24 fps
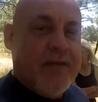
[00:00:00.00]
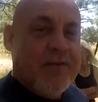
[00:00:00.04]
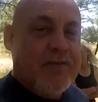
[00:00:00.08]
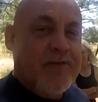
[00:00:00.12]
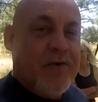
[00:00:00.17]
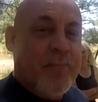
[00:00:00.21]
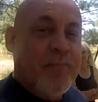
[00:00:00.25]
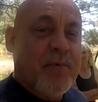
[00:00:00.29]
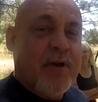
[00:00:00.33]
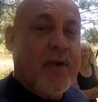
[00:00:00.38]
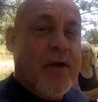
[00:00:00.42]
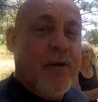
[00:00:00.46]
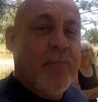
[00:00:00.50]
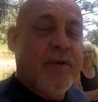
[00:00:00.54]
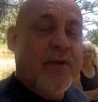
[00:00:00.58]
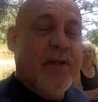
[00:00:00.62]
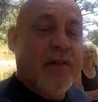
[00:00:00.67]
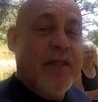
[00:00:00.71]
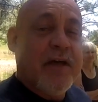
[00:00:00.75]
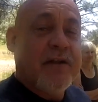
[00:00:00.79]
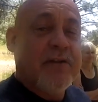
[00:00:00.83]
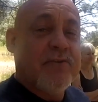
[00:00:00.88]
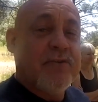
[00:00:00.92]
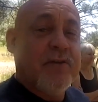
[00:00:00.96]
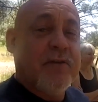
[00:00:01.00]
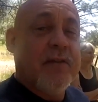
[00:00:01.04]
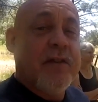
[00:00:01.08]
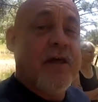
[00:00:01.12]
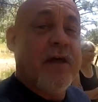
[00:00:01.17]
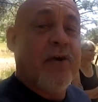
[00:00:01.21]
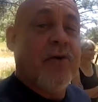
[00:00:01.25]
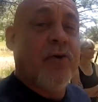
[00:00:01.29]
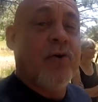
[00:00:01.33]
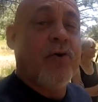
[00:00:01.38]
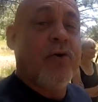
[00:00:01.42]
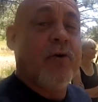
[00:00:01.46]
So I'm gonna let
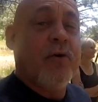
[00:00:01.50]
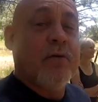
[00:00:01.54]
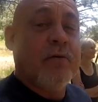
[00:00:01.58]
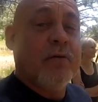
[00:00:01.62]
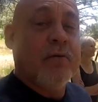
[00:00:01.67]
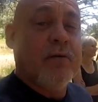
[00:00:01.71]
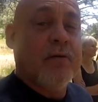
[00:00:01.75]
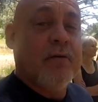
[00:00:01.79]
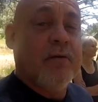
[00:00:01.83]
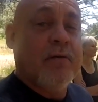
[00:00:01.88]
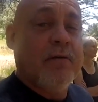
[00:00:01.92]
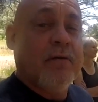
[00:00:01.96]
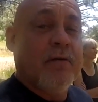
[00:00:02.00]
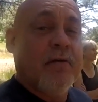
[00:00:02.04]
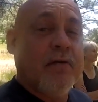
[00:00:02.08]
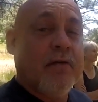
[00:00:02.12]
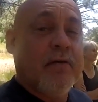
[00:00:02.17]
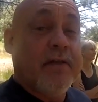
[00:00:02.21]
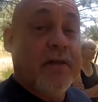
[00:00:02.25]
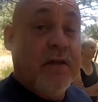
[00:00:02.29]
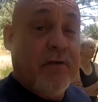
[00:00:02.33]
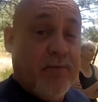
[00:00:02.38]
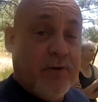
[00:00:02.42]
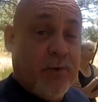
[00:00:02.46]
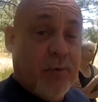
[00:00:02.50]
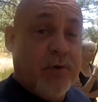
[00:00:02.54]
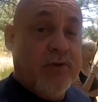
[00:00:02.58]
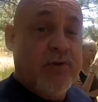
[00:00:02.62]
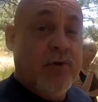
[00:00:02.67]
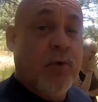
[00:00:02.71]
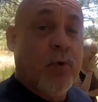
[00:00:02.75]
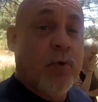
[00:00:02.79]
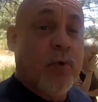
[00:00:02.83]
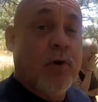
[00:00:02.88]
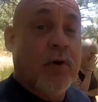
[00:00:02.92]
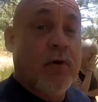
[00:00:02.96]
her give you a
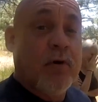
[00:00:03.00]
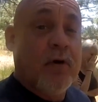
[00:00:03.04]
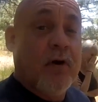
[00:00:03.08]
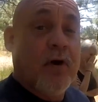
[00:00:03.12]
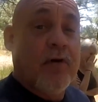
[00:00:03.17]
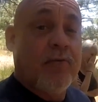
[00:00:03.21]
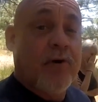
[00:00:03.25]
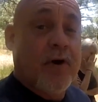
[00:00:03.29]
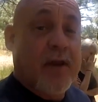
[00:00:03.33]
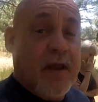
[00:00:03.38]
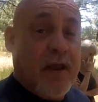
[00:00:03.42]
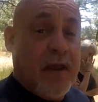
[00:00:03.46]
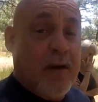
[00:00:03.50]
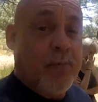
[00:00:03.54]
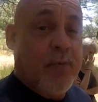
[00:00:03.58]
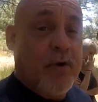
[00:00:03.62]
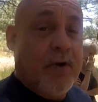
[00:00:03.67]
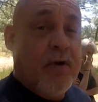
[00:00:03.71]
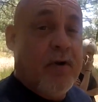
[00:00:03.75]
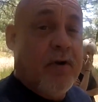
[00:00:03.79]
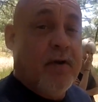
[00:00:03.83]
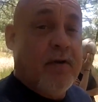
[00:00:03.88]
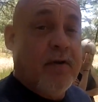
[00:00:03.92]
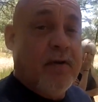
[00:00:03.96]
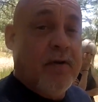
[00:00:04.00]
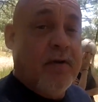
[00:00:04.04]
tour of her camper.